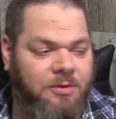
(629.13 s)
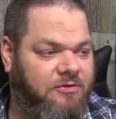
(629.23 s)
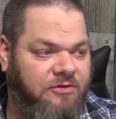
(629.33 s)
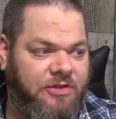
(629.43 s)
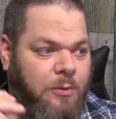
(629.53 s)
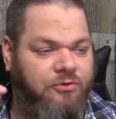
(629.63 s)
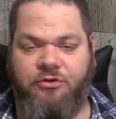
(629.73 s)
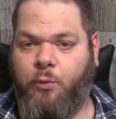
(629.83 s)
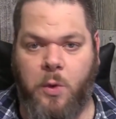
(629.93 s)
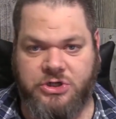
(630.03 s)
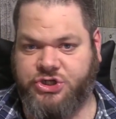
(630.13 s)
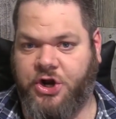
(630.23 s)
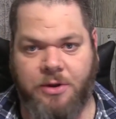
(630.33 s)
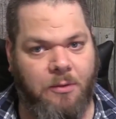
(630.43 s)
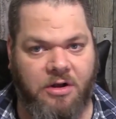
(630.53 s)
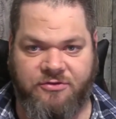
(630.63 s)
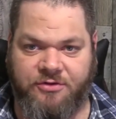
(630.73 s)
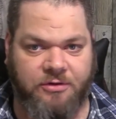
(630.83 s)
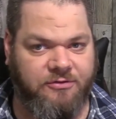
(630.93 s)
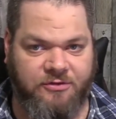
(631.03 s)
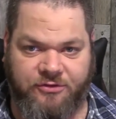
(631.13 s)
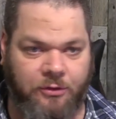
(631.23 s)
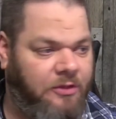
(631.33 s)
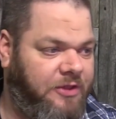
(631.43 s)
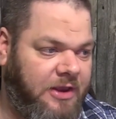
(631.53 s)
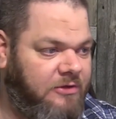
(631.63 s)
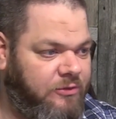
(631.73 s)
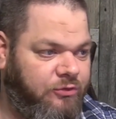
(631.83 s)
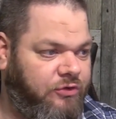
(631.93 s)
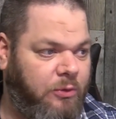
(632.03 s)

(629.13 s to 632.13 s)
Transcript: because this thing was just one-shotting monsters and certain things.